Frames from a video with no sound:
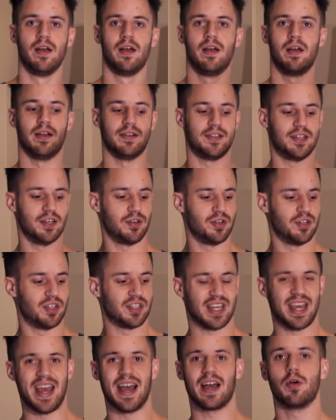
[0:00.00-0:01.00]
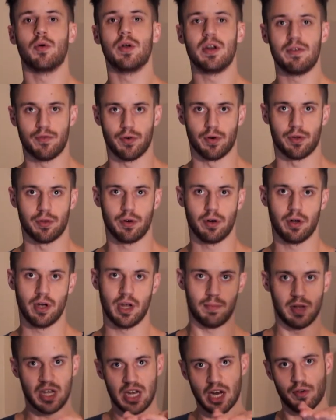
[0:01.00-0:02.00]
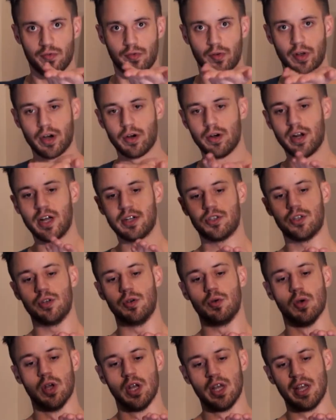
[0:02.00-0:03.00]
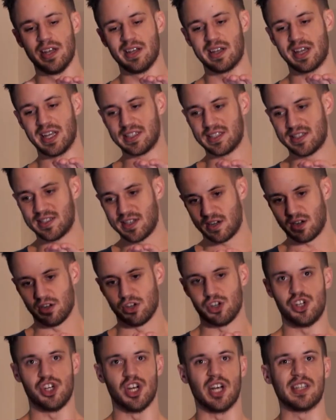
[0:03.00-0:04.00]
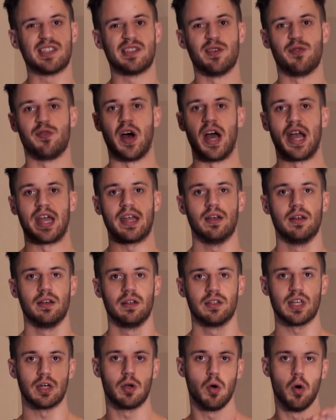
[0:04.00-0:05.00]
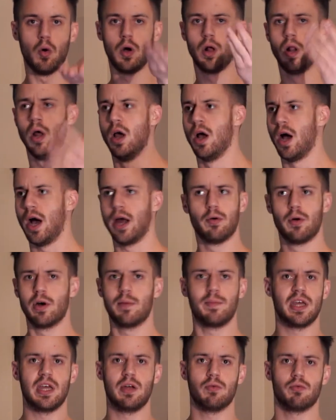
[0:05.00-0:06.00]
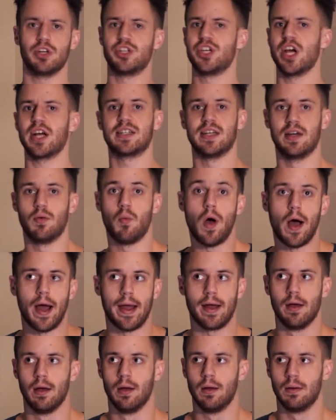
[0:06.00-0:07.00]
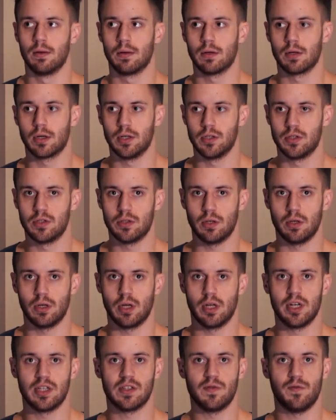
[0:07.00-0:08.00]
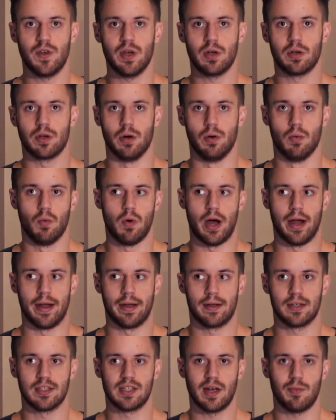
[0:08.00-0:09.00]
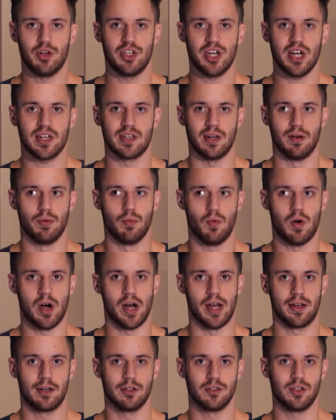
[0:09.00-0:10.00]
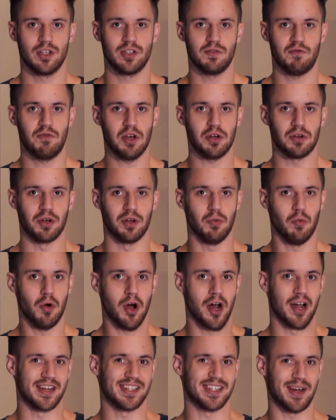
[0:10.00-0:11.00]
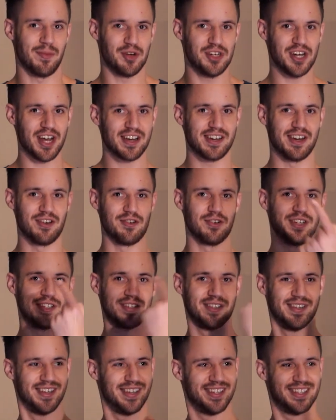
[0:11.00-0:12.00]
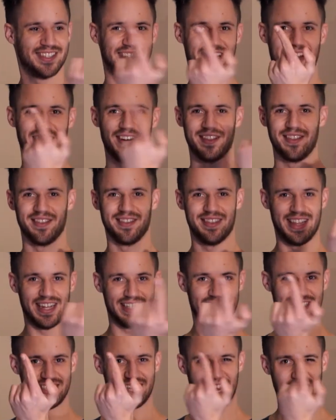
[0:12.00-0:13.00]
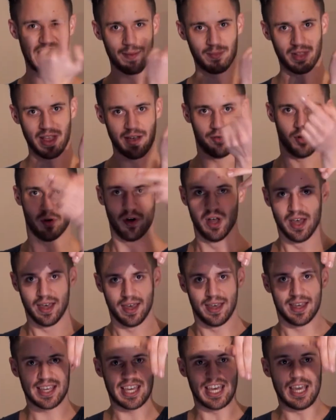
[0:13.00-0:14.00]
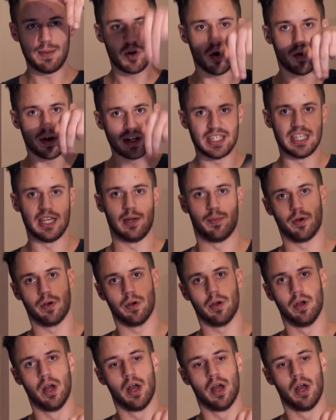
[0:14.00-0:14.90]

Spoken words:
until you just can't go any further. And be careful here not to get stuck on justifying. It's like, oh, well, I don't want to be rejected. Why? Because it doesn't feel good. Why? Because I'm rejected. Why? Because it doesn't feel good. Why? Because I'm rejected. You're just staying on that same level. Keep going deeper